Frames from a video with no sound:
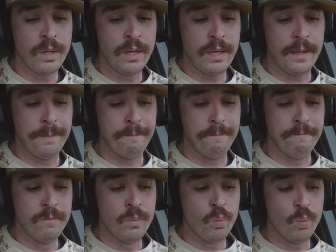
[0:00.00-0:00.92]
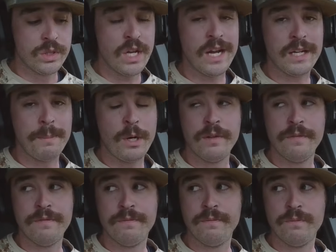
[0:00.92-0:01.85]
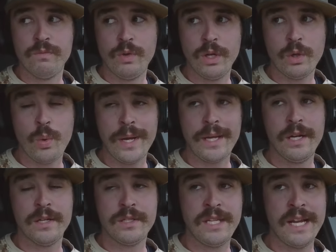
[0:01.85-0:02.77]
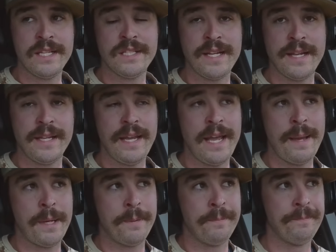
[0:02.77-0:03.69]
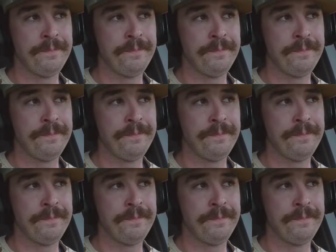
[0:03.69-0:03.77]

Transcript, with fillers: Um, we'll talk about it real quick here. Tencent Gaming.